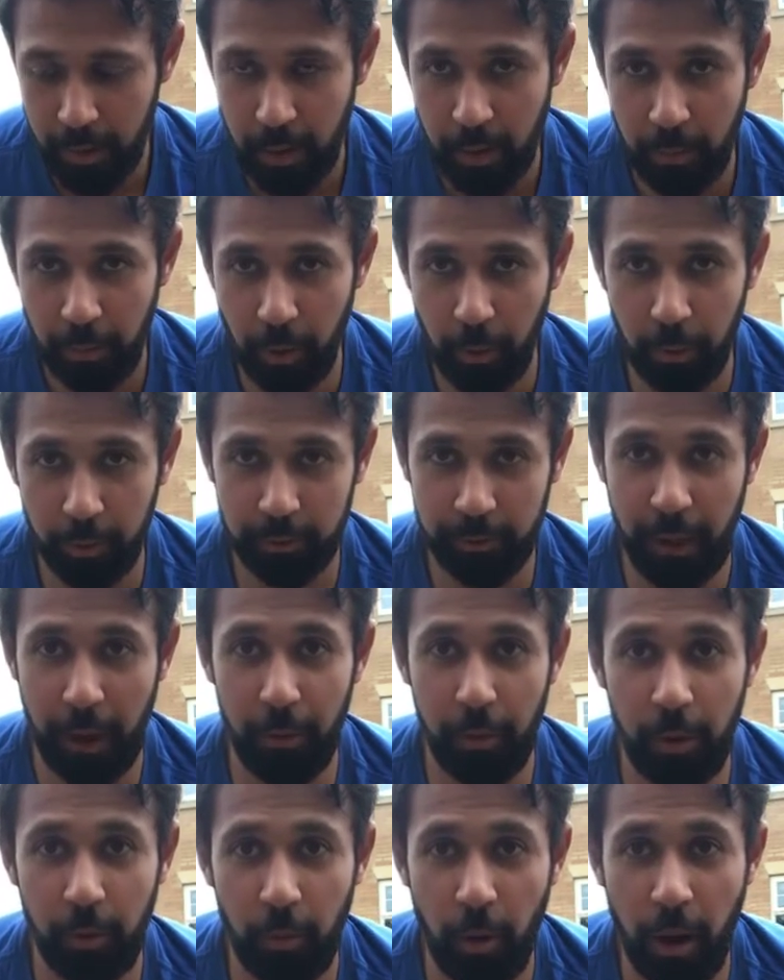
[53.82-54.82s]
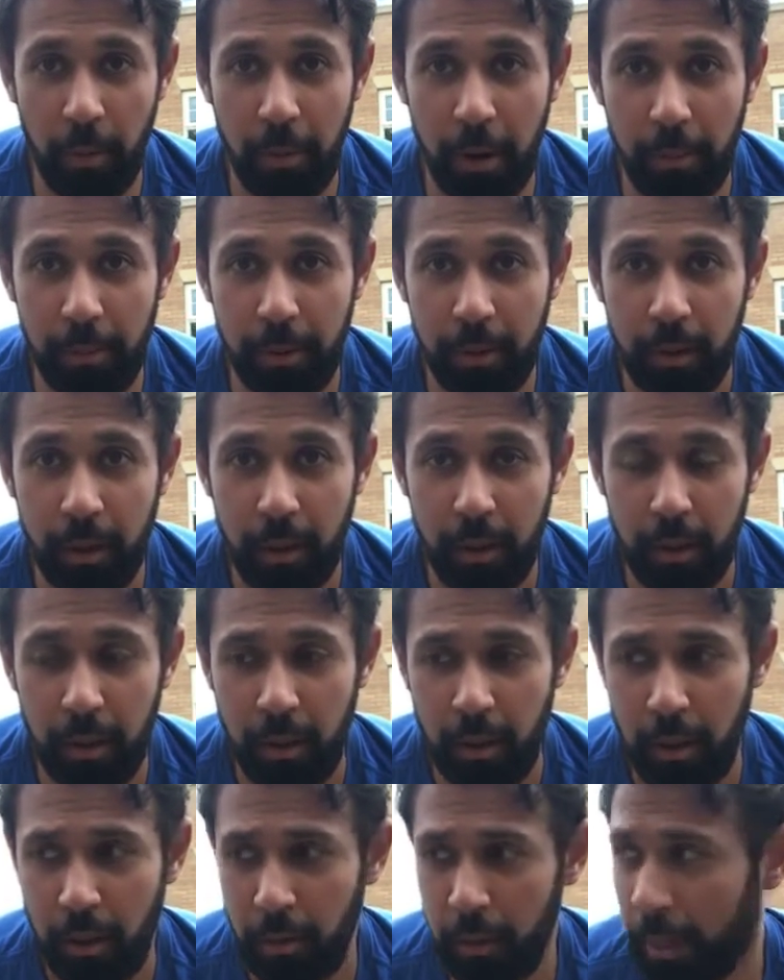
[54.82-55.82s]
but we'll start with a warm-up.
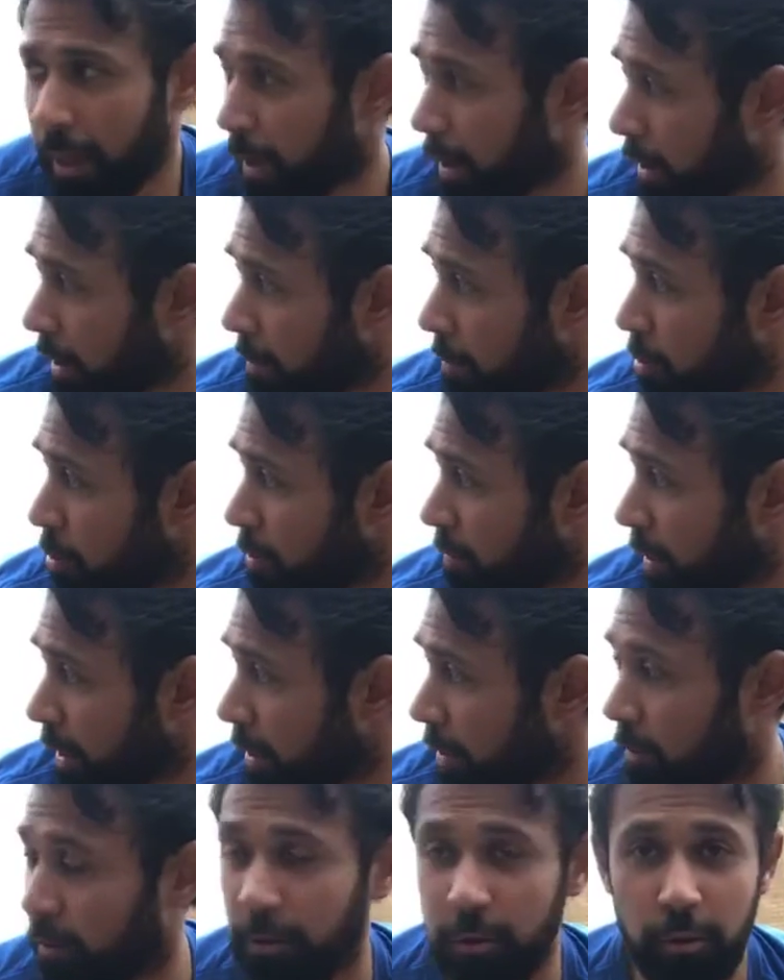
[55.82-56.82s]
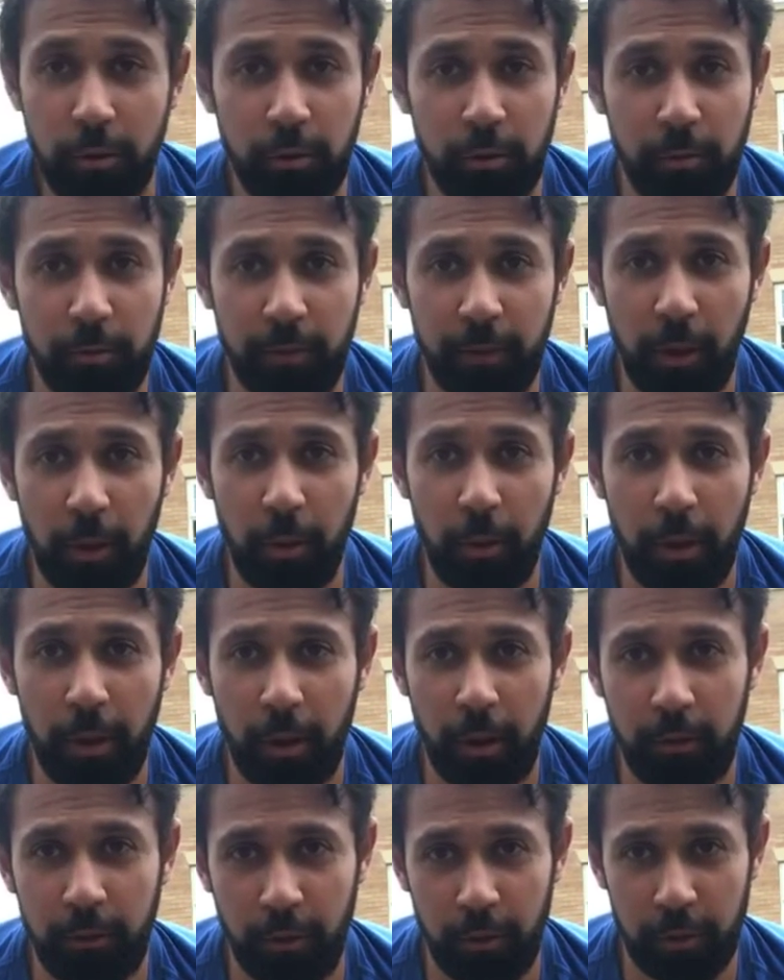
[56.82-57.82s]
We're then going to move into some skill work,
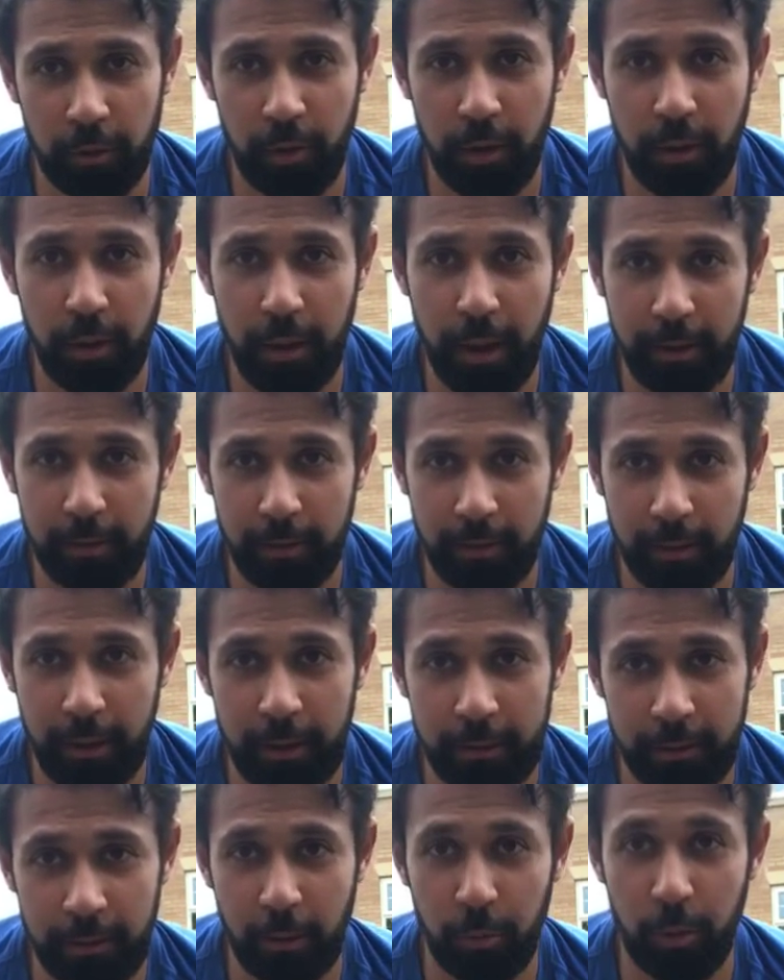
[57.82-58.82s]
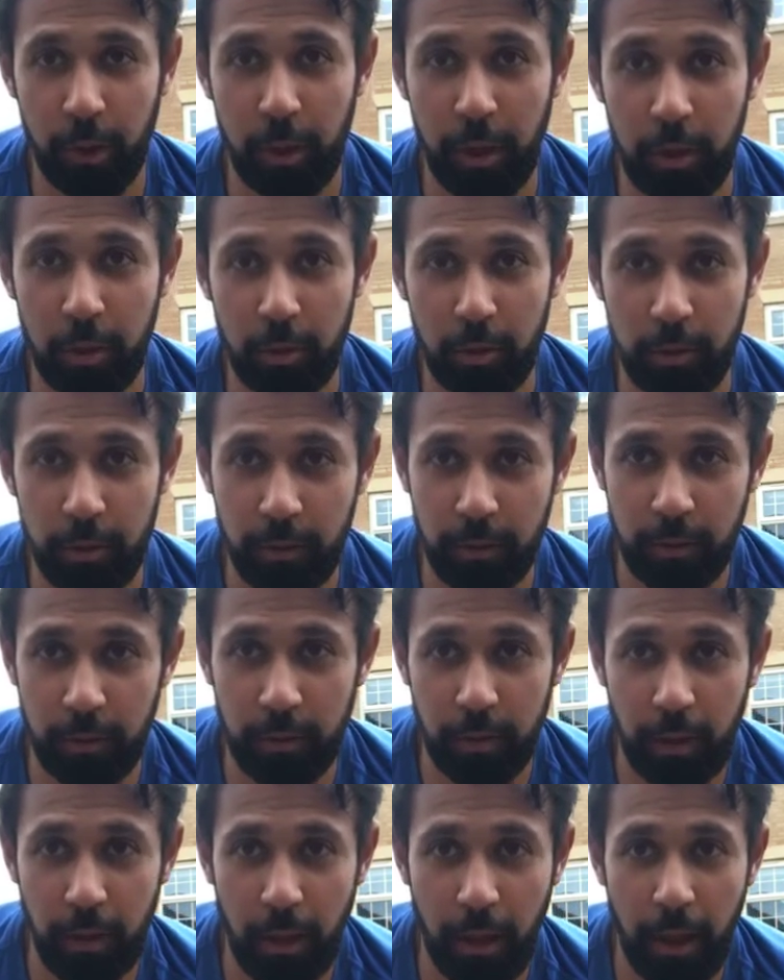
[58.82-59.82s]
so I'll show you the exercises that we're going to use,
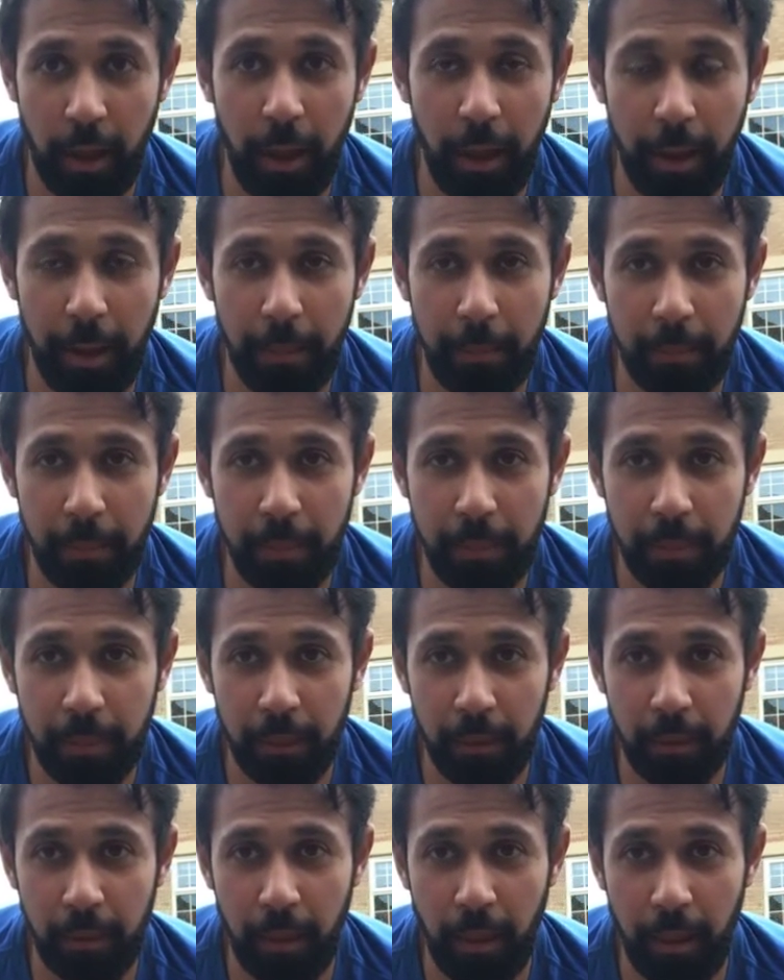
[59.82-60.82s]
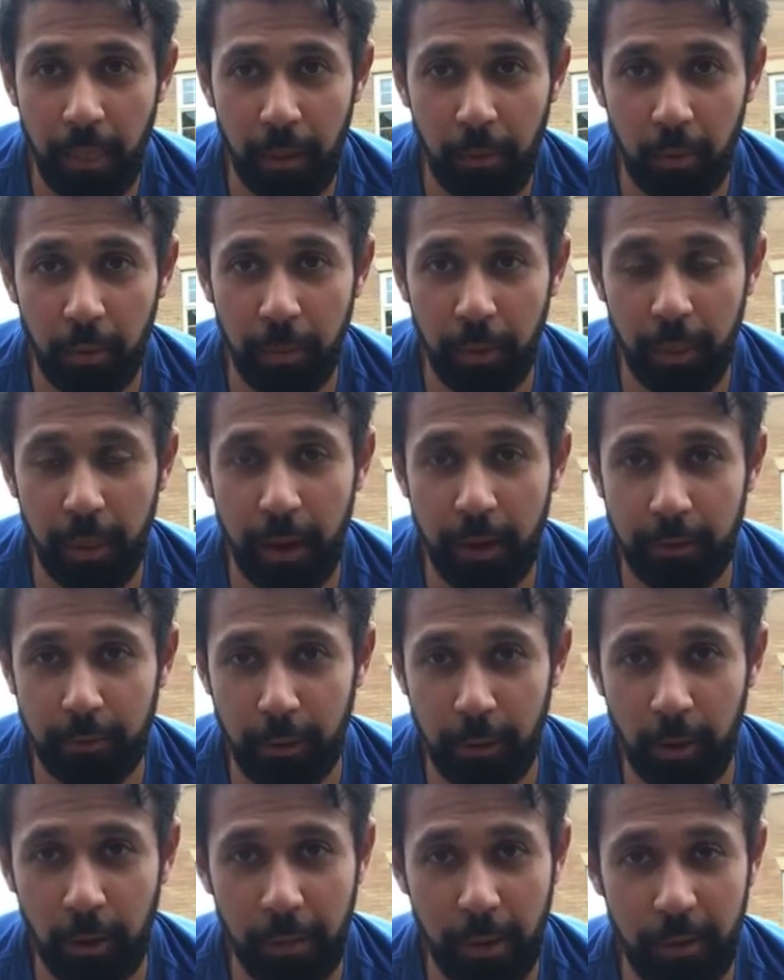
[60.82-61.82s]
and then we'll put that into a
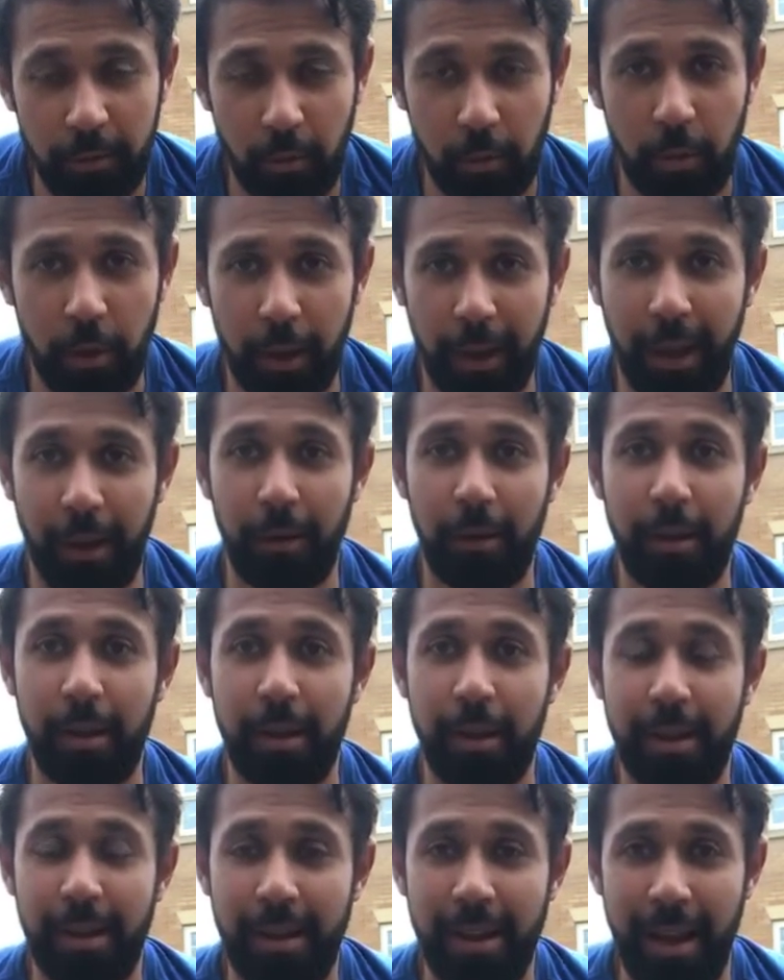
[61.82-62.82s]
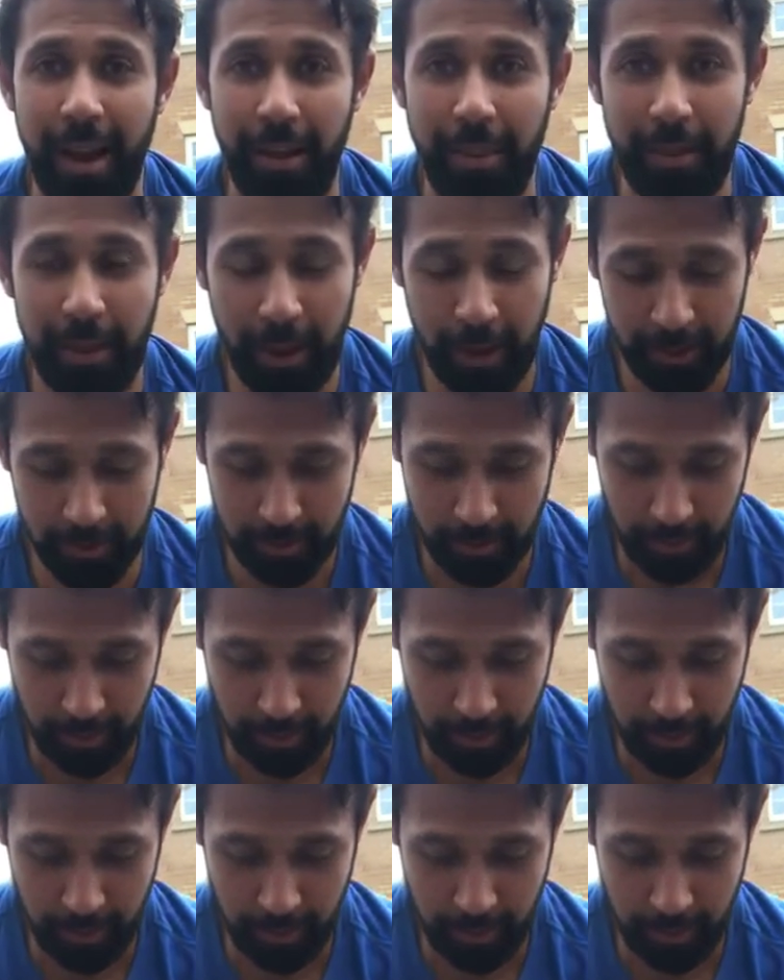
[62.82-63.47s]
little bit of a workout at the end.